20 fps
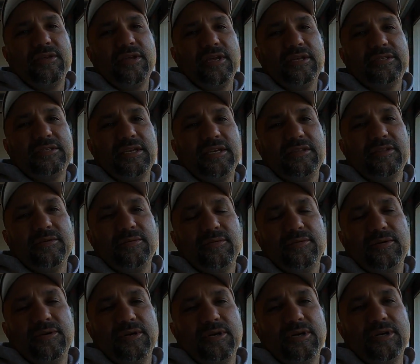You got to take
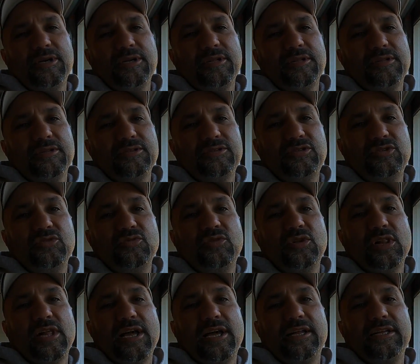the two
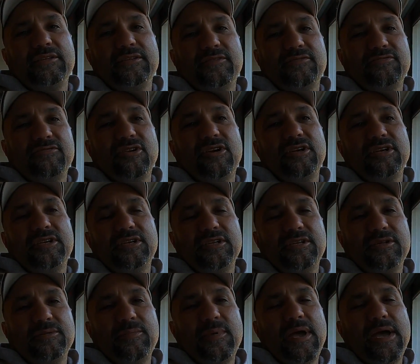cladding, the front
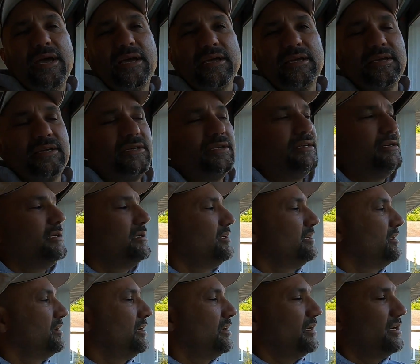and the back
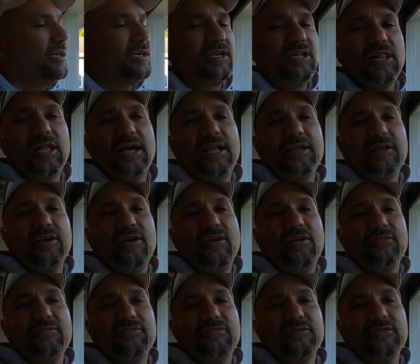cladding
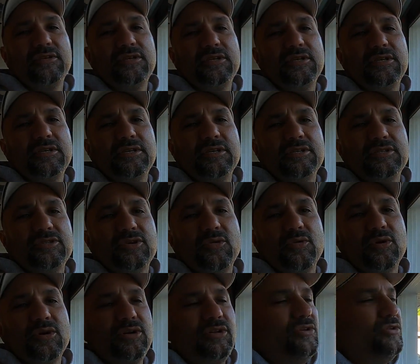off. So
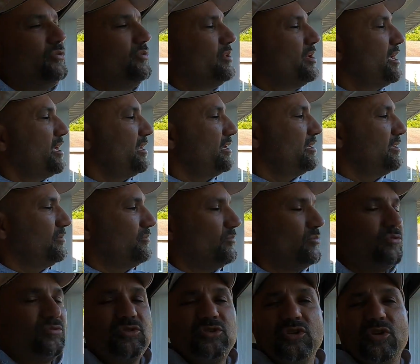we're going to do that, and
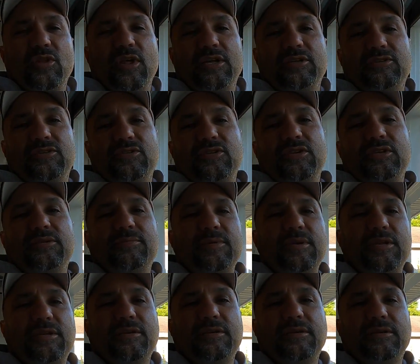we'll show that to you in a
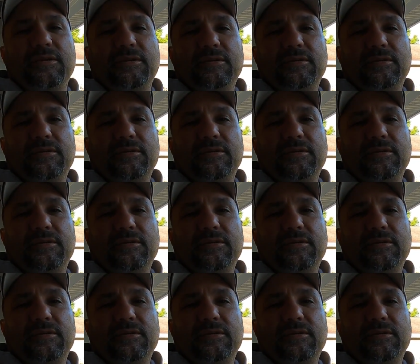minute.